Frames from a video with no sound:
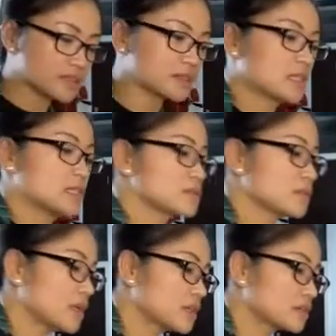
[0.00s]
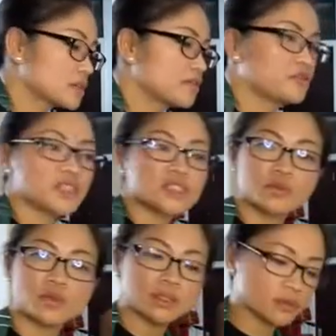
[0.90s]
So I put the first
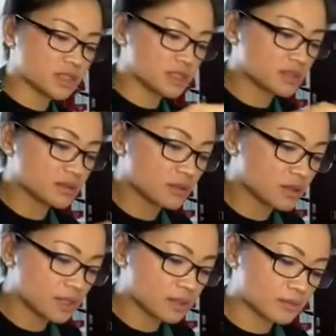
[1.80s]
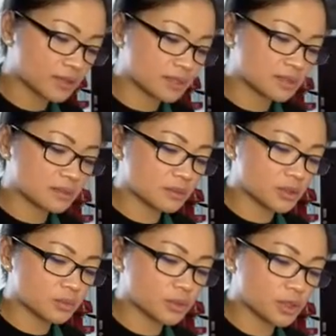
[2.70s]
one, which is not decorated. So I'm gonna
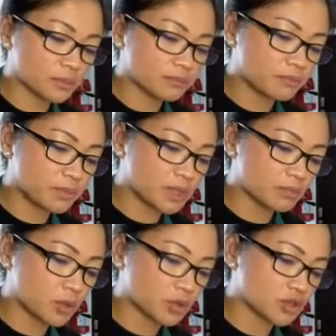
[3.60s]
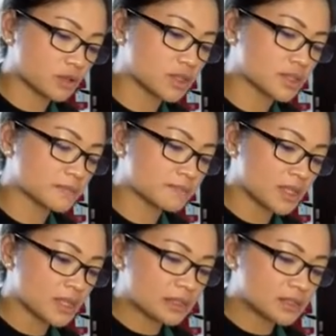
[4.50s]
put a bit more chocolate
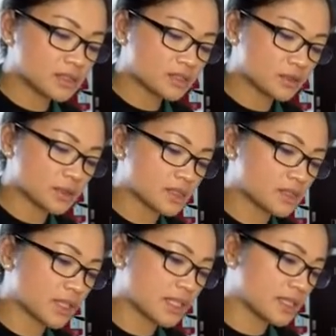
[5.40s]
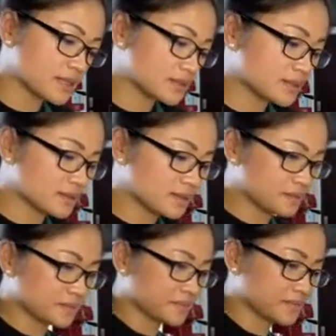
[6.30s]
just to attract eater.
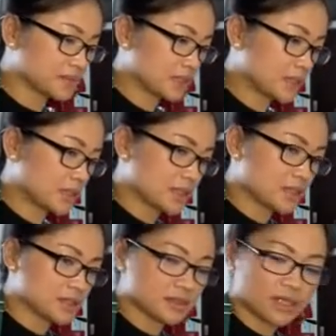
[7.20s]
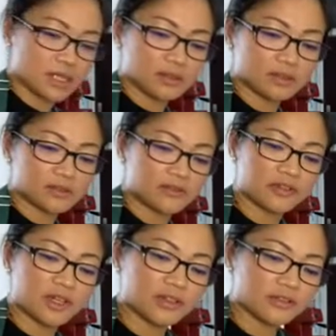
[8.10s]
I got very,
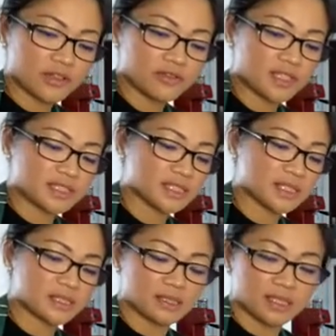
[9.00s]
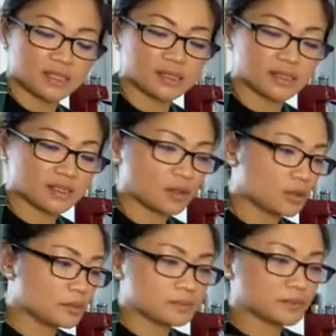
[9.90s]
very fussy at eater at home.
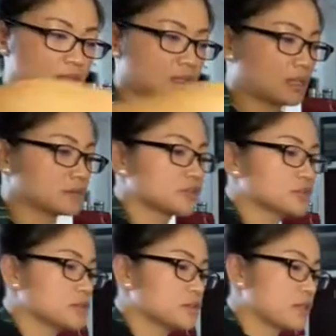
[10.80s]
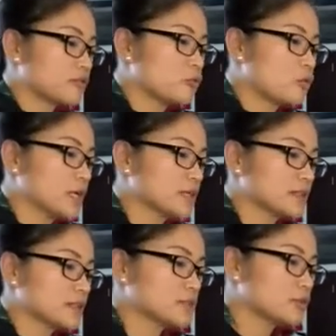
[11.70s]
I'm sure you have one
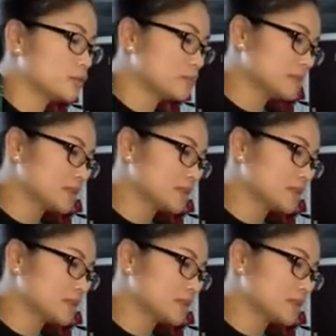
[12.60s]
at home.